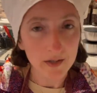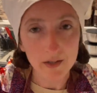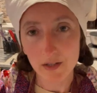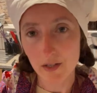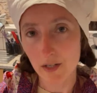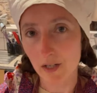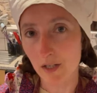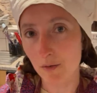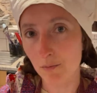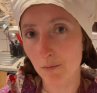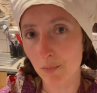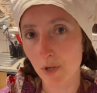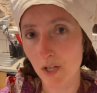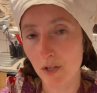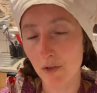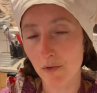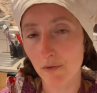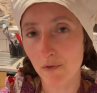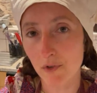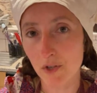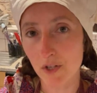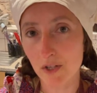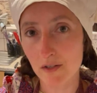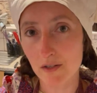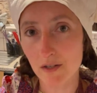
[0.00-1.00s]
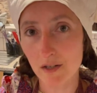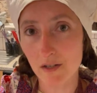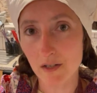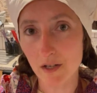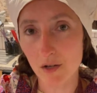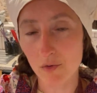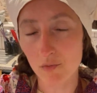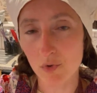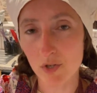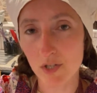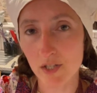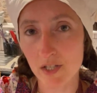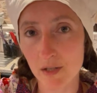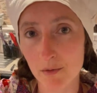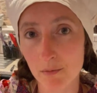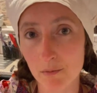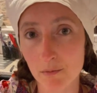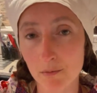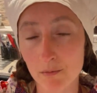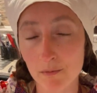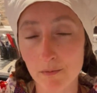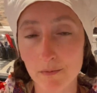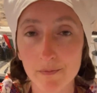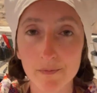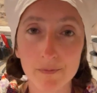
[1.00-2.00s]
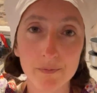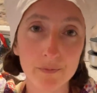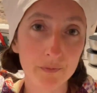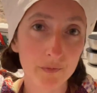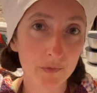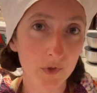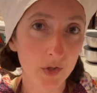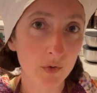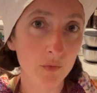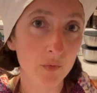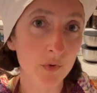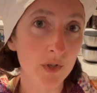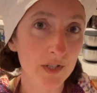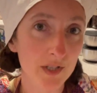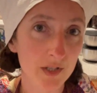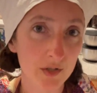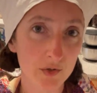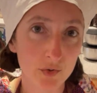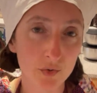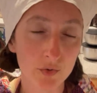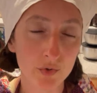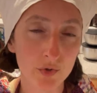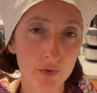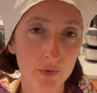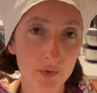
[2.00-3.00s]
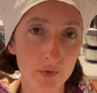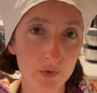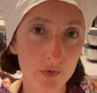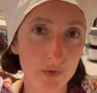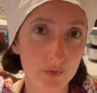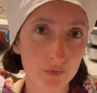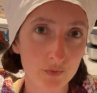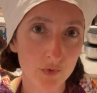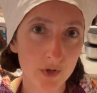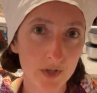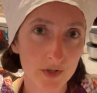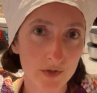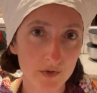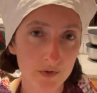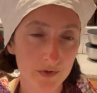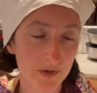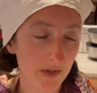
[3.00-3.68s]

and buy things that are ready to use rather